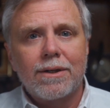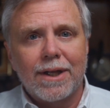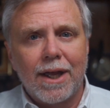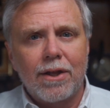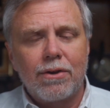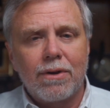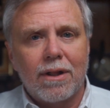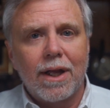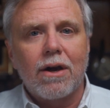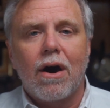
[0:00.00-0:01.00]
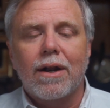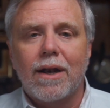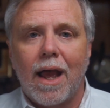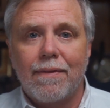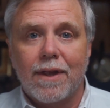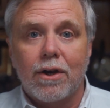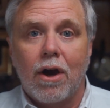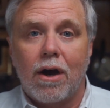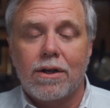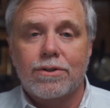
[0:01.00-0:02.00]
to get you to click on it and then
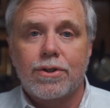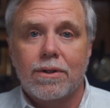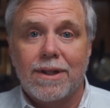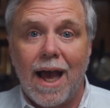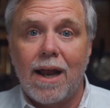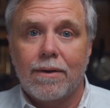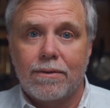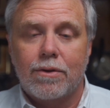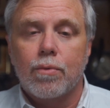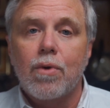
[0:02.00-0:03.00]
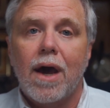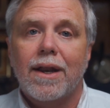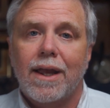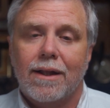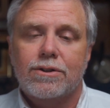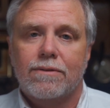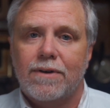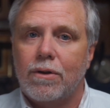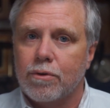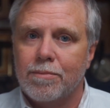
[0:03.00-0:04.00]
cause that to run against a
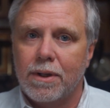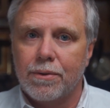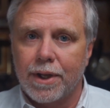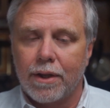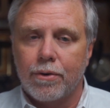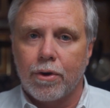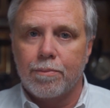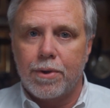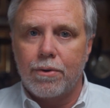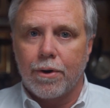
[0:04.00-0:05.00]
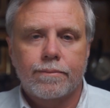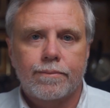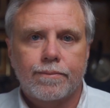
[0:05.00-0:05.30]
vulnerability in your computer.